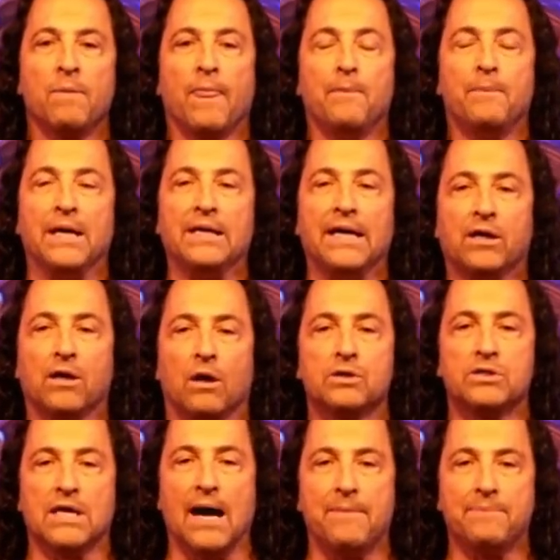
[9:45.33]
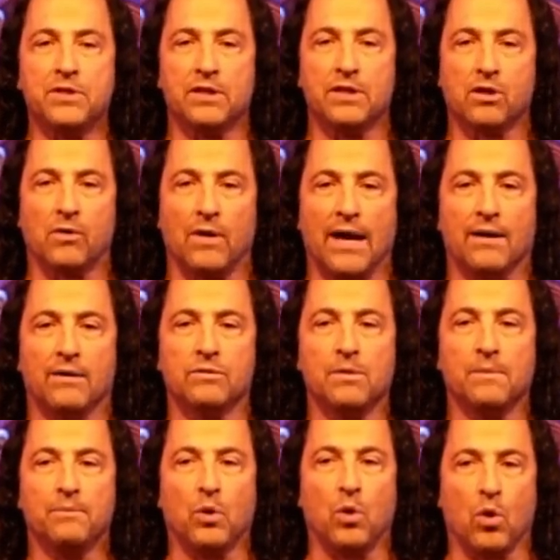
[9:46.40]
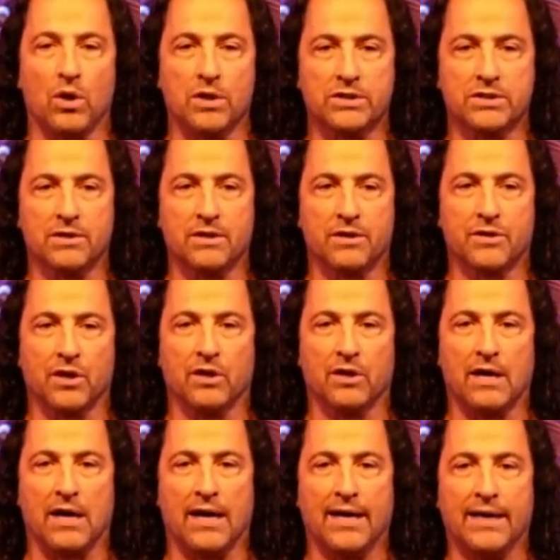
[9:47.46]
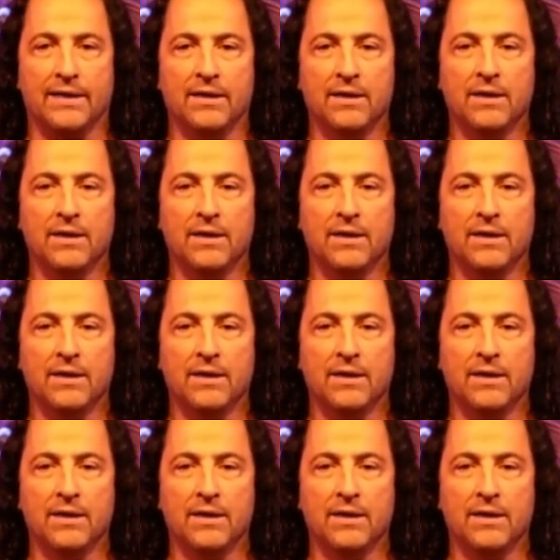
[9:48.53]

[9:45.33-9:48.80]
But it goes up to the crown, pours to the third eye,